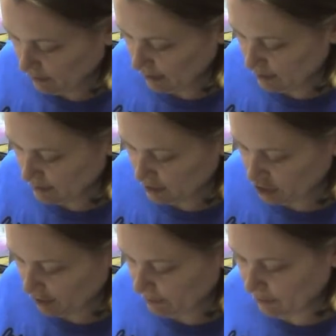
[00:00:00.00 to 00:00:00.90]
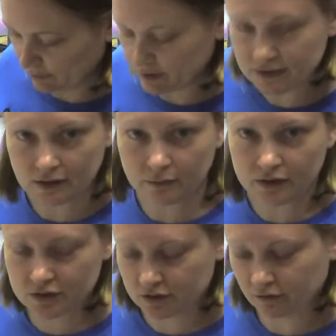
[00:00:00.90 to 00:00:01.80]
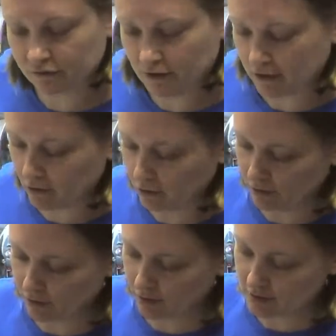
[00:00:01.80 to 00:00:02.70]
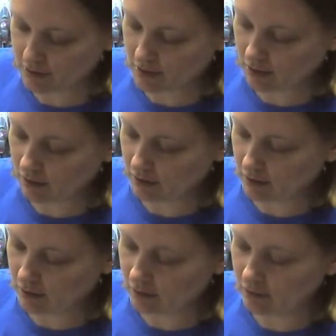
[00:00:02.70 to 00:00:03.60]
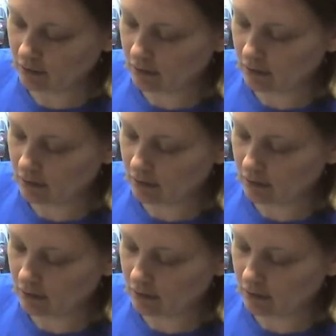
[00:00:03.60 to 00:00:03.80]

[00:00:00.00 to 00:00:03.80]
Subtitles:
Etsy shop that would sell me just a fat quarter because that's all I needed.